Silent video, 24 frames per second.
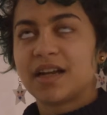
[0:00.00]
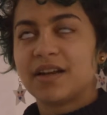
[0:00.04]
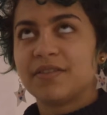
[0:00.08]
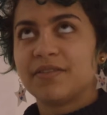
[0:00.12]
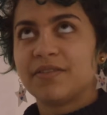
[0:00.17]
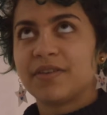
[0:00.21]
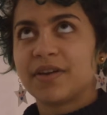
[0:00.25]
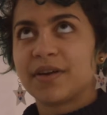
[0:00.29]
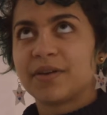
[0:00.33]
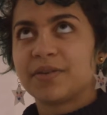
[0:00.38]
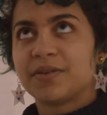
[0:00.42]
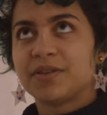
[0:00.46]

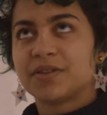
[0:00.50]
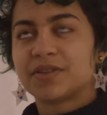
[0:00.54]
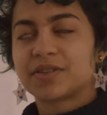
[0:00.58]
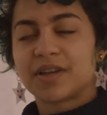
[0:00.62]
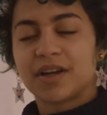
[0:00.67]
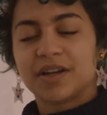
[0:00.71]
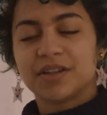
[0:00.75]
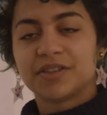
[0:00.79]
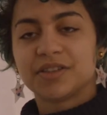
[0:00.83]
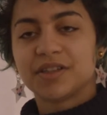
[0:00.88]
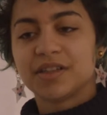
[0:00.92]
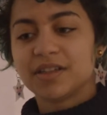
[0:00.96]
of like
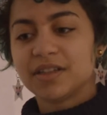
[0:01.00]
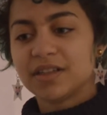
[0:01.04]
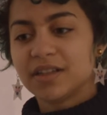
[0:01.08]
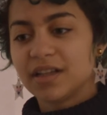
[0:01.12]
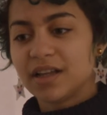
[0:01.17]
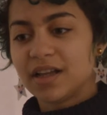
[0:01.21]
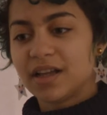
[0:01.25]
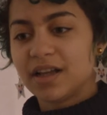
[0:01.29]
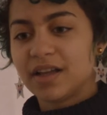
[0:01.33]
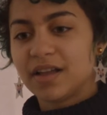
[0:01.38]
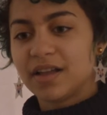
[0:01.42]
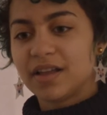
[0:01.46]
discussion.
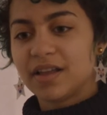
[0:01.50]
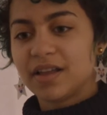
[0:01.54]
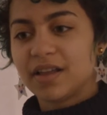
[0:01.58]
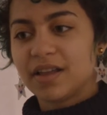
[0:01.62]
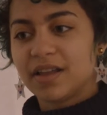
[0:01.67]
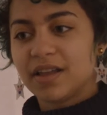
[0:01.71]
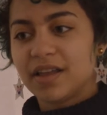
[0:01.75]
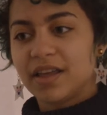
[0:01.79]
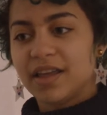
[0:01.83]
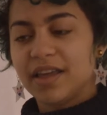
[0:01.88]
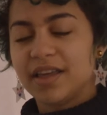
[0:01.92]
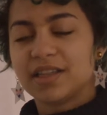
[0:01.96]

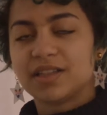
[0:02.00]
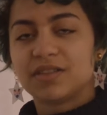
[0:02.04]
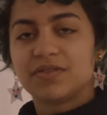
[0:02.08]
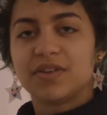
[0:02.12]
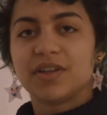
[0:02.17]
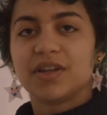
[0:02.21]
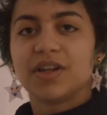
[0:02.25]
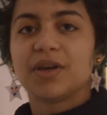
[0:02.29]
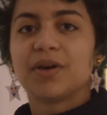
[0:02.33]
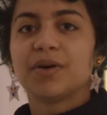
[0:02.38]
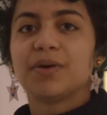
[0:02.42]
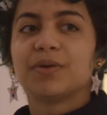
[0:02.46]
His
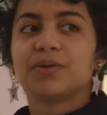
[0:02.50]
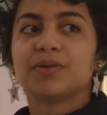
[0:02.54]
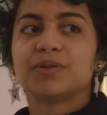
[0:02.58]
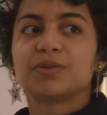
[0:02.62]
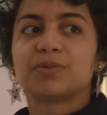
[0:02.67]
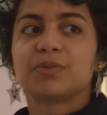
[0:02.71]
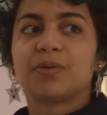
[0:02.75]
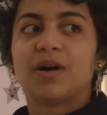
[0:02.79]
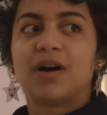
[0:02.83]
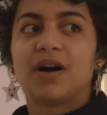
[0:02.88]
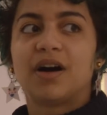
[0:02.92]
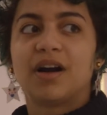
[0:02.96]

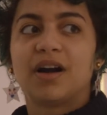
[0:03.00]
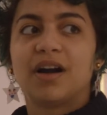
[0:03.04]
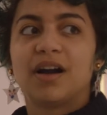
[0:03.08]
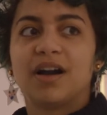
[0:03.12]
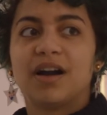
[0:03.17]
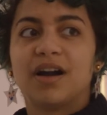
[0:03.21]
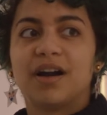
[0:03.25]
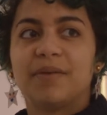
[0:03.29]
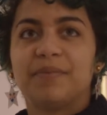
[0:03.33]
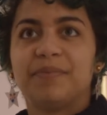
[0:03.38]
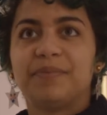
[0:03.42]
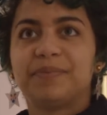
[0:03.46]
videos
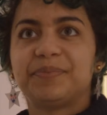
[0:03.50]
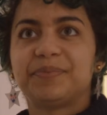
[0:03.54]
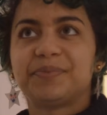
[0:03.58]
are